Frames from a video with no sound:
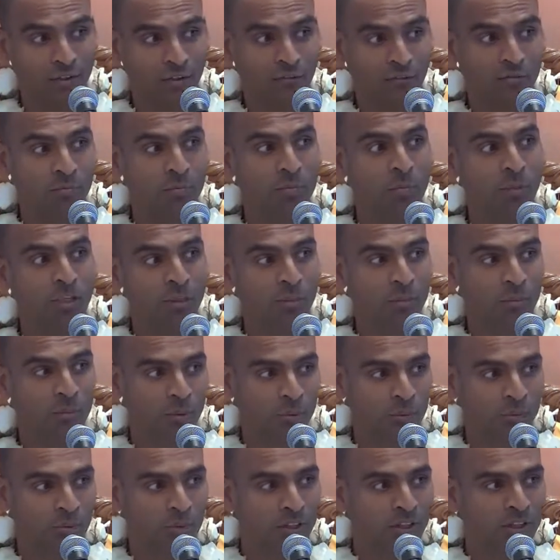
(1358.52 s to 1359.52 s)
of
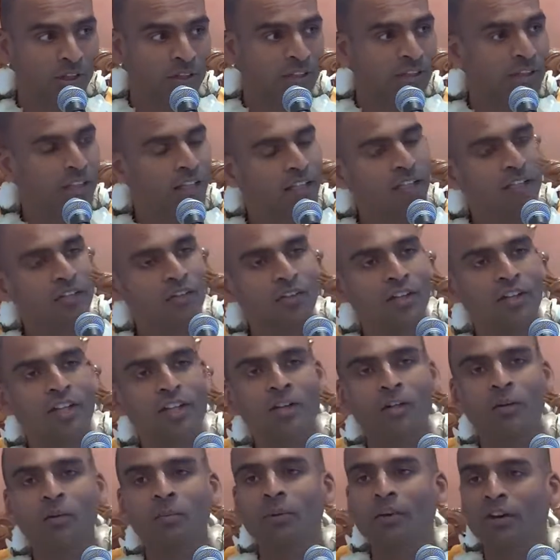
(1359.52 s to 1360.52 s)
people, that there's a
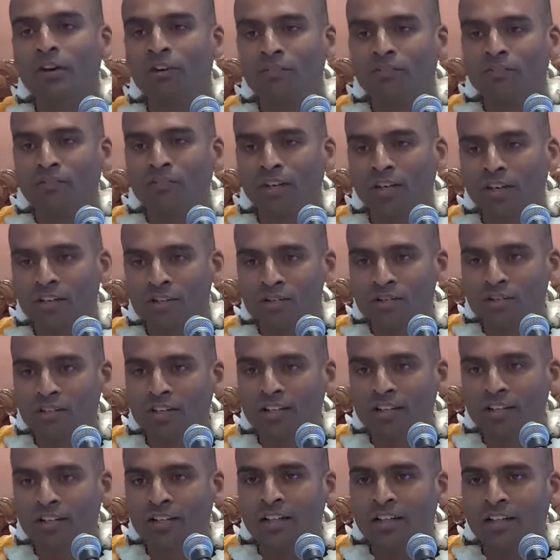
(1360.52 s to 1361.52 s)
little bit of
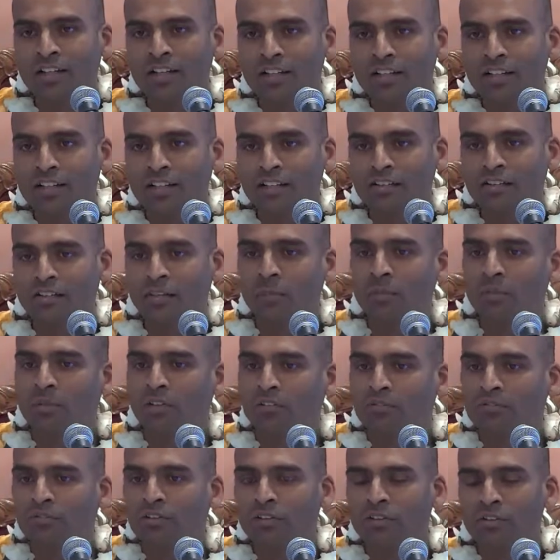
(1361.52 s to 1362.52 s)
friction, there's some
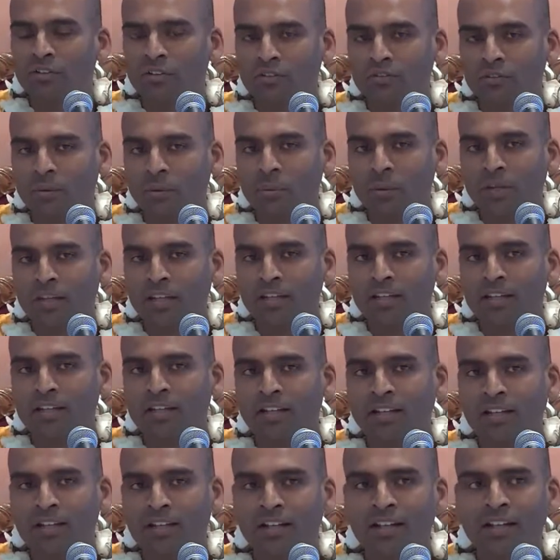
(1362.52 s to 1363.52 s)
difference of
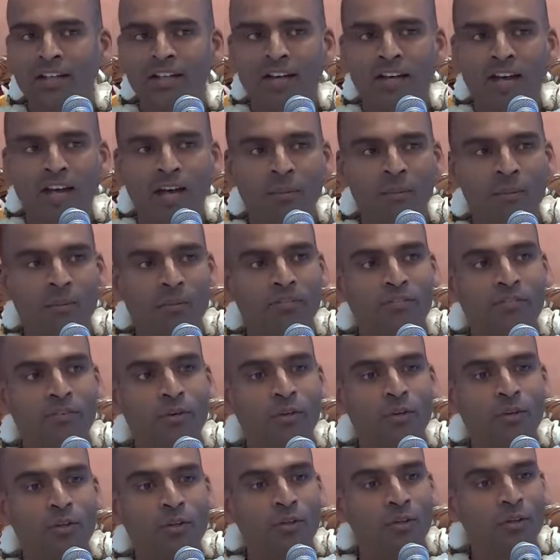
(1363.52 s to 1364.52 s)
opinion, and
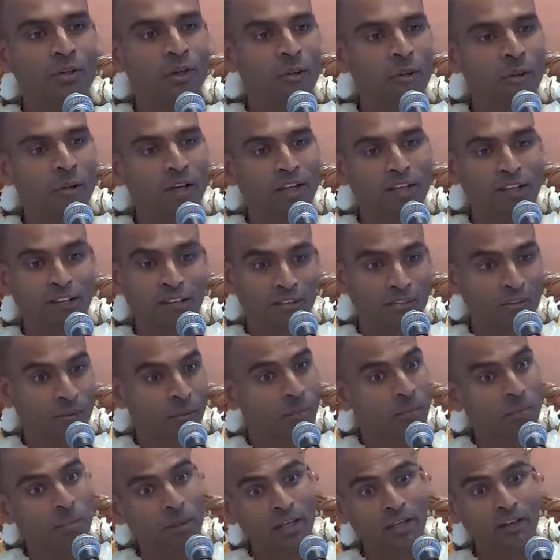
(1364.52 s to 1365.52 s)
before you know it, there's
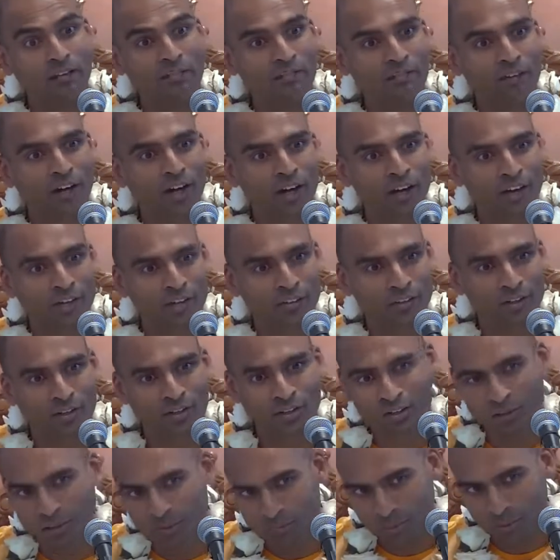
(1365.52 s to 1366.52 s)
a big fire in
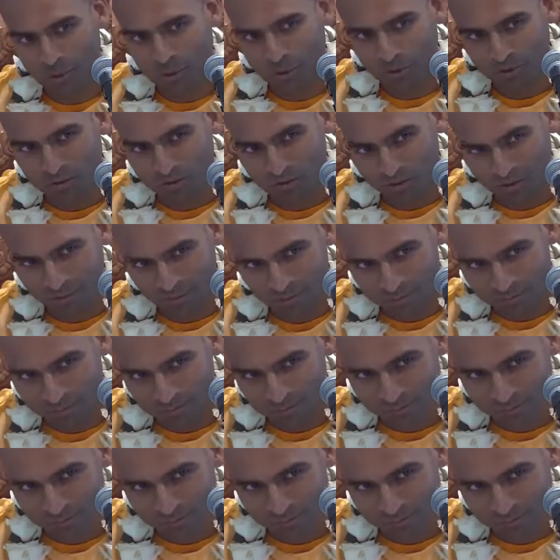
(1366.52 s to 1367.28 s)
the community.